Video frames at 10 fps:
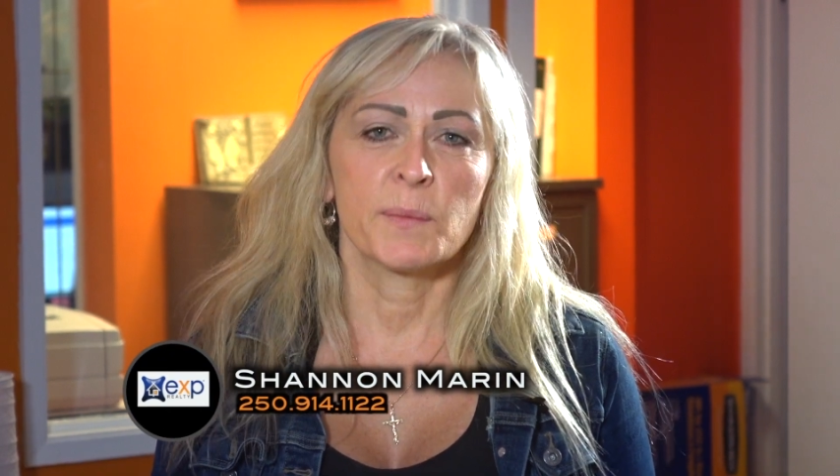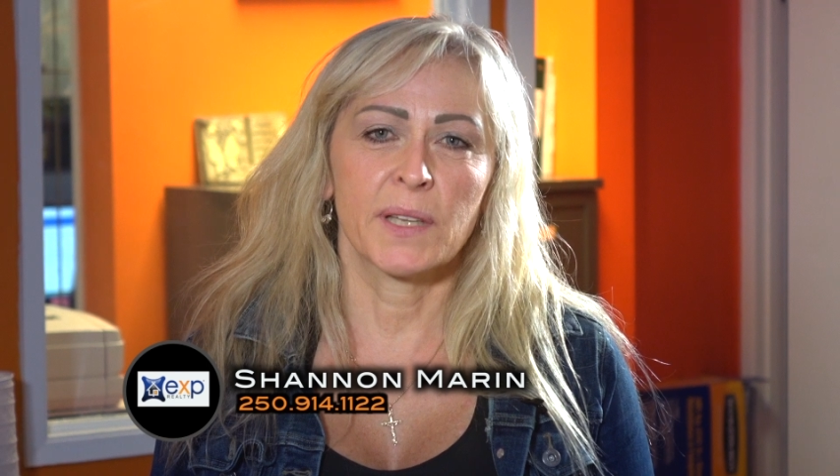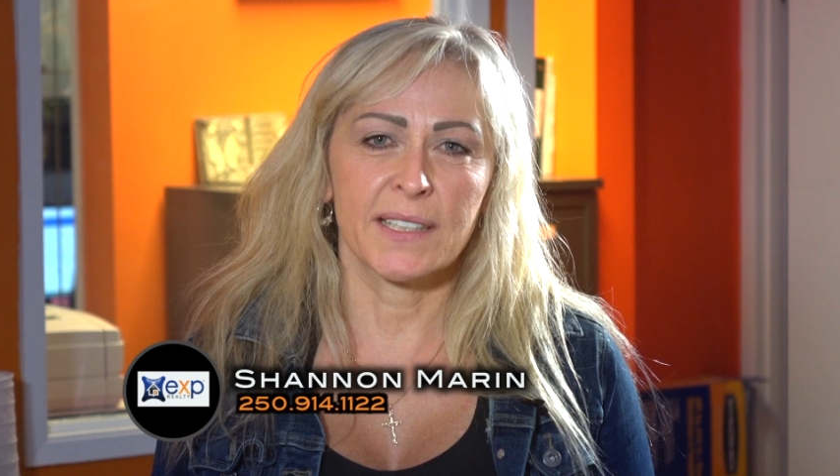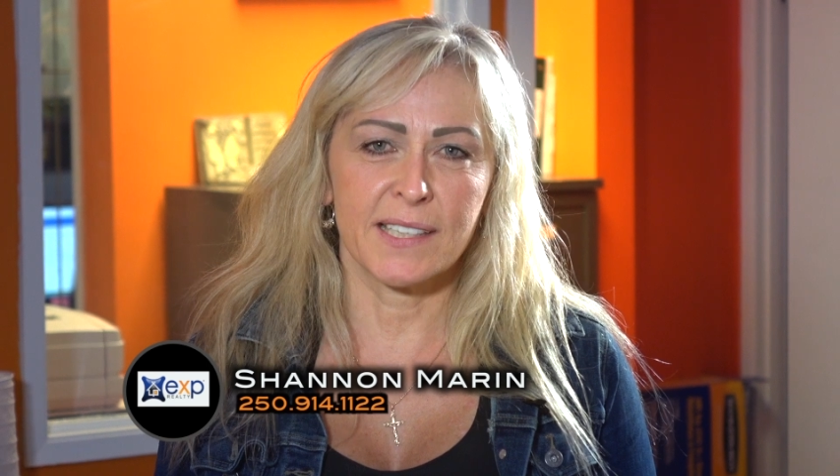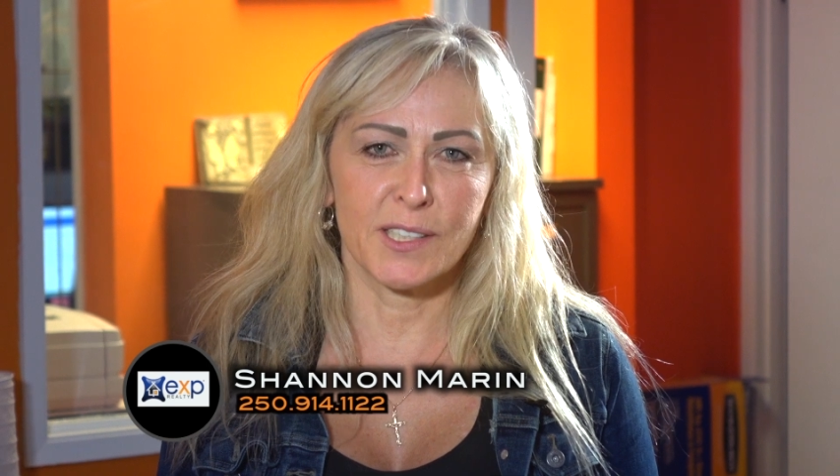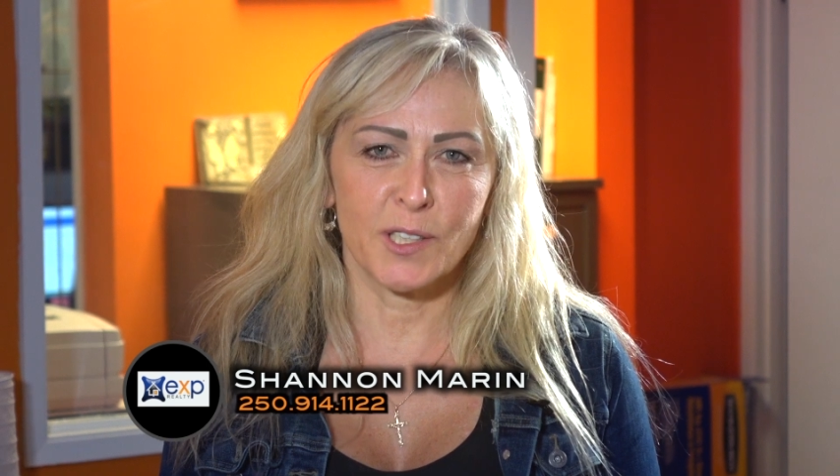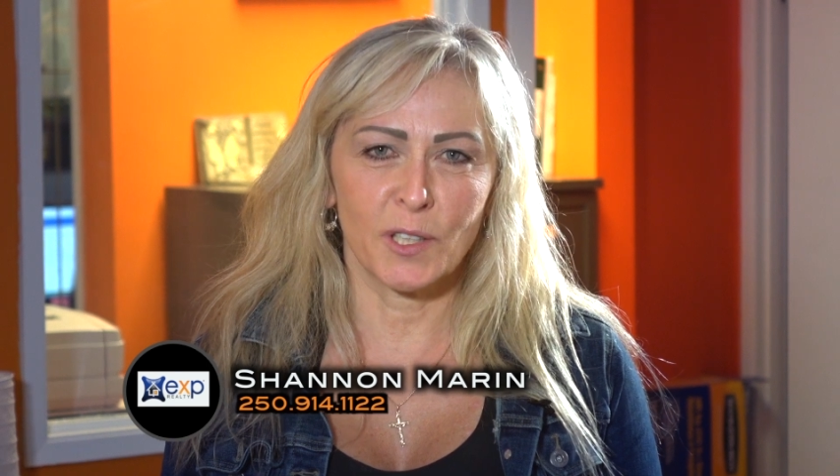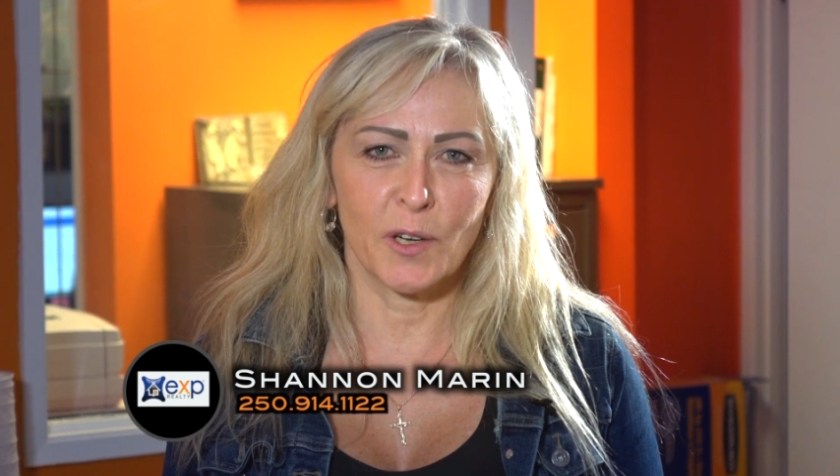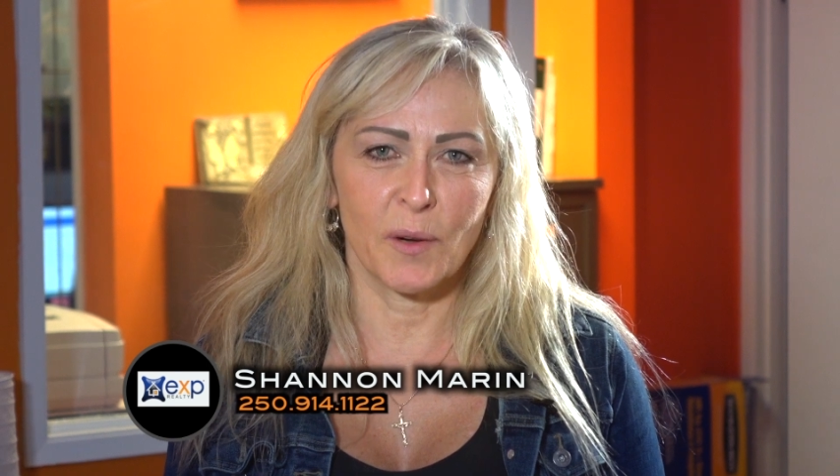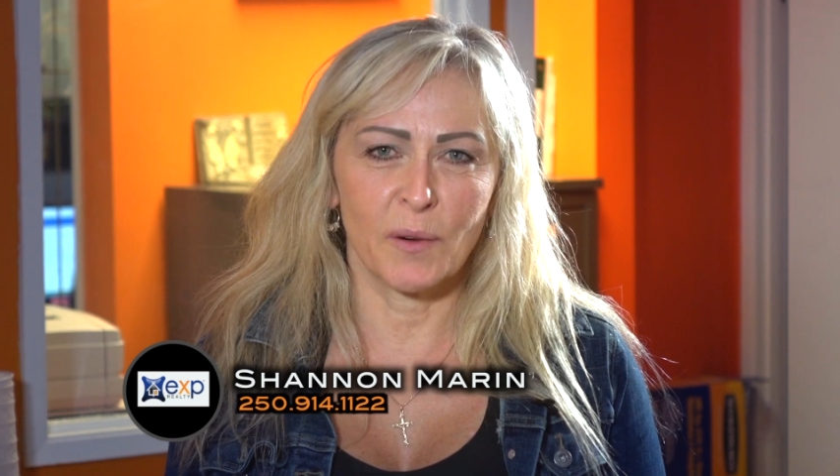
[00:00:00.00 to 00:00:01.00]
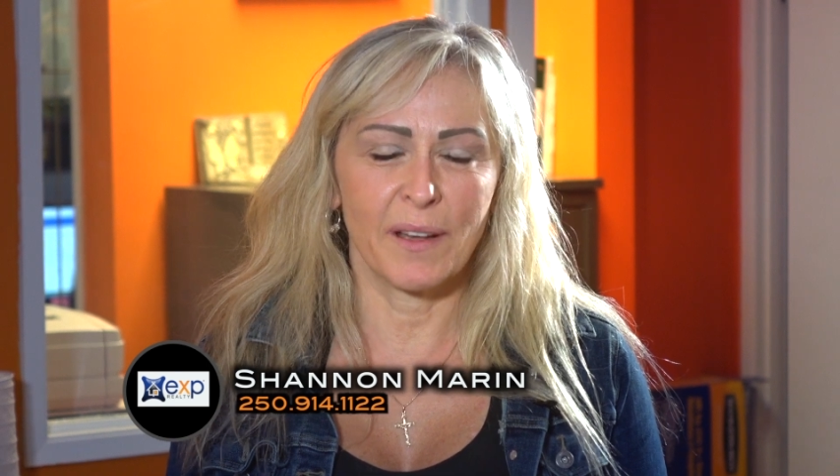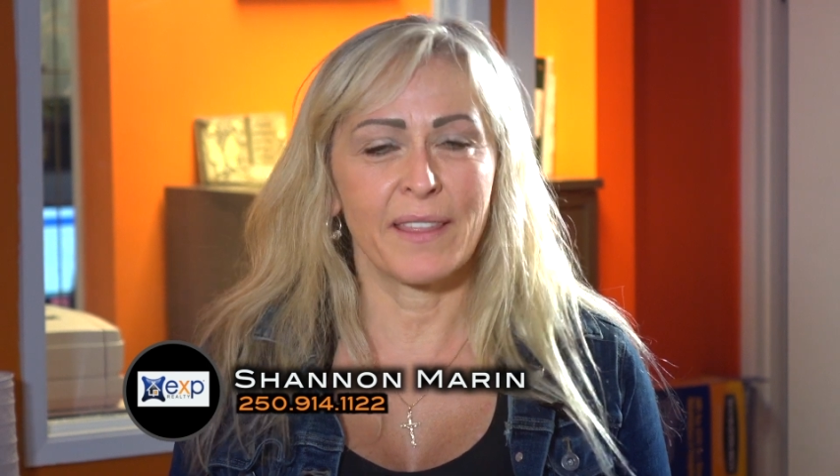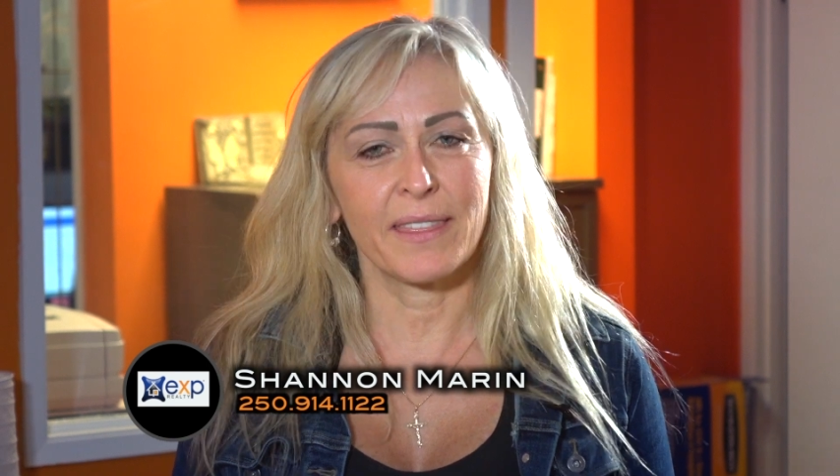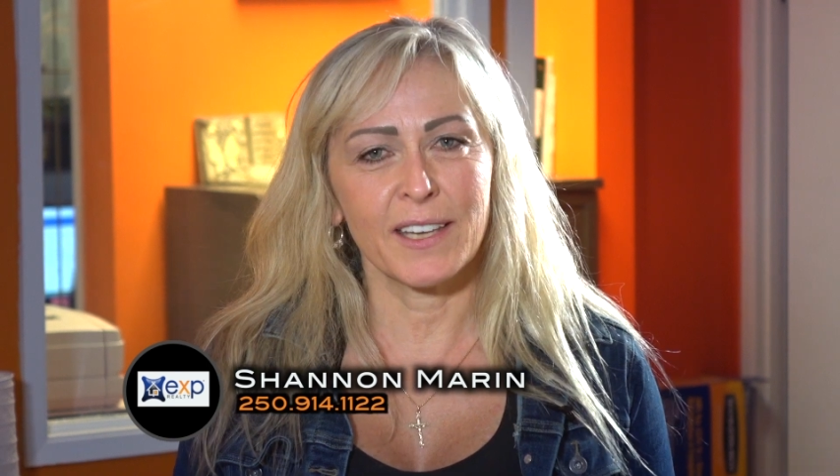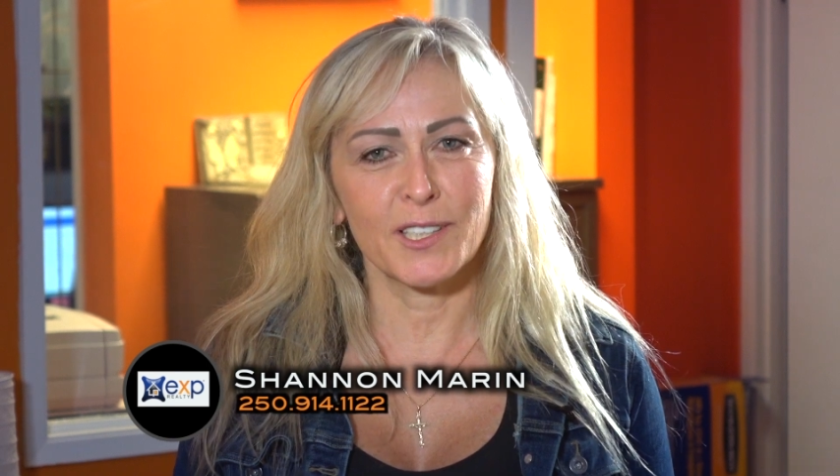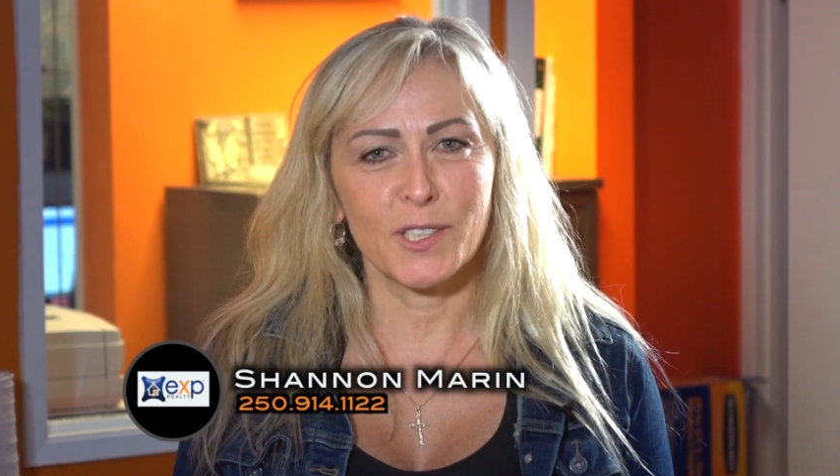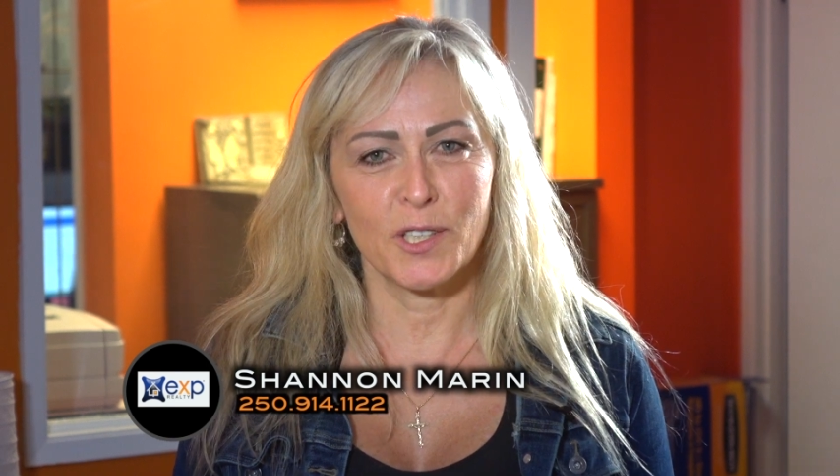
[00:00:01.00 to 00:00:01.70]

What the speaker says: places to go, and things